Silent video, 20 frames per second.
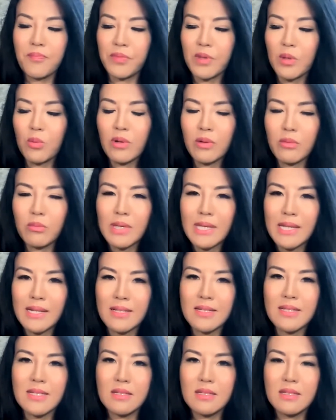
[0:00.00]
when we
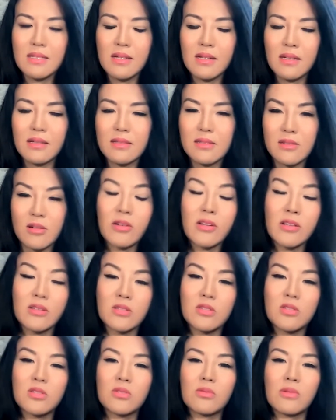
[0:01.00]
had started
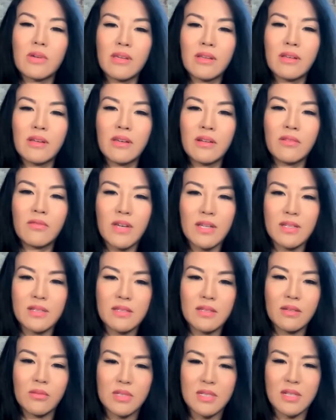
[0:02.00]
to do an event.
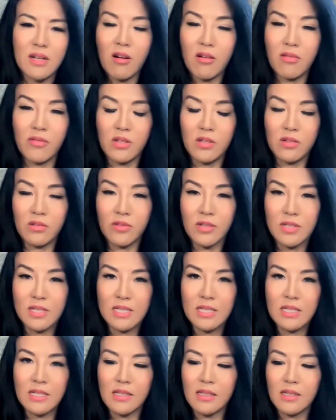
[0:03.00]
It was at Harvard
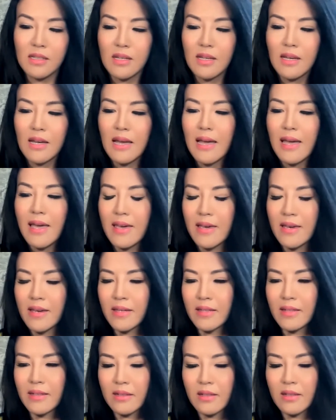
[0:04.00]
University.
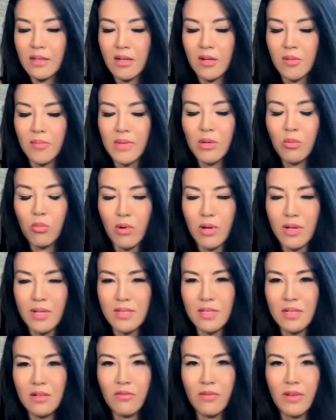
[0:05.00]
And it was
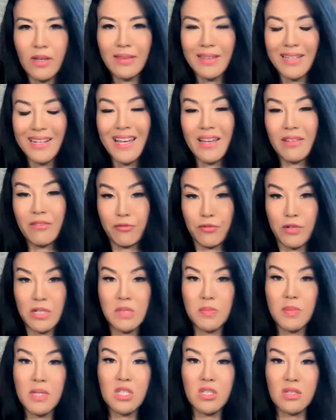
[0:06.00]
an event that had free
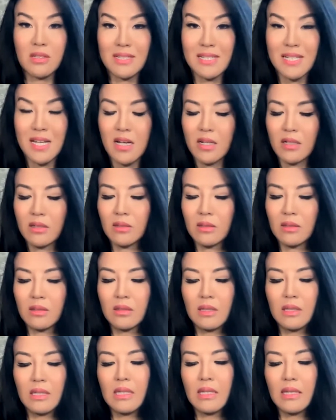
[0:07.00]
speech in the title.
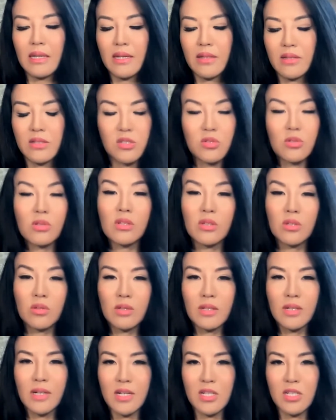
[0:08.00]
And the student
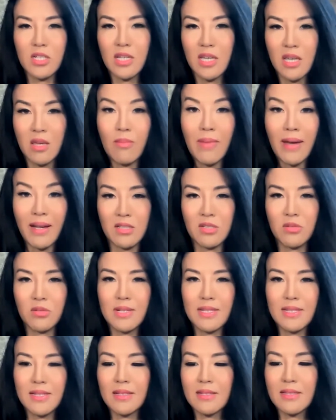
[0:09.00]
union actually came back to
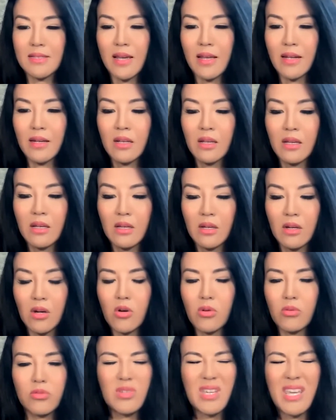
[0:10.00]
us and said,
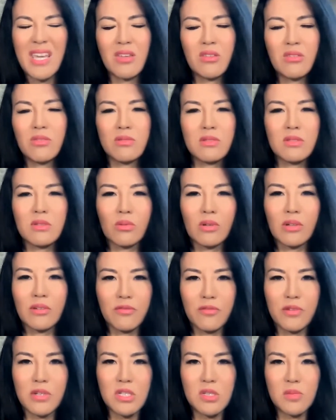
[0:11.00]
oh, you can't use the word
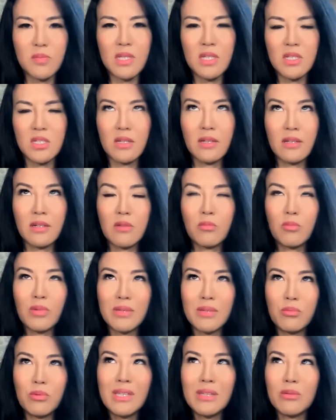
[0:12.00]
free speech. And
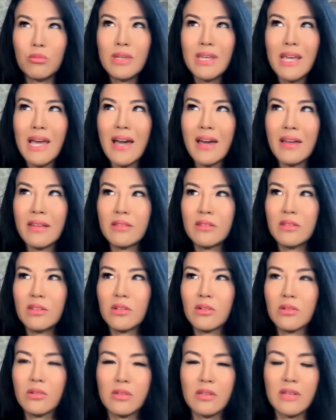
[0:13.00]
we had,
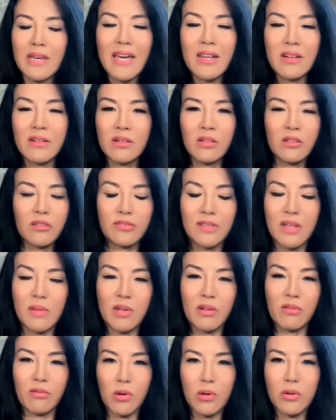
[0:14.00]
the editor
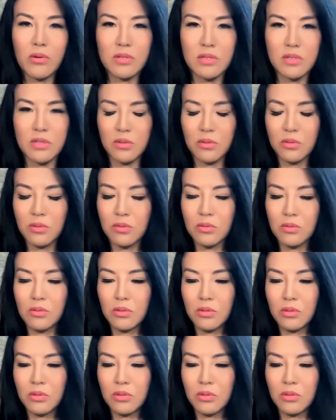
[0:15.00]
Fleming Rose, who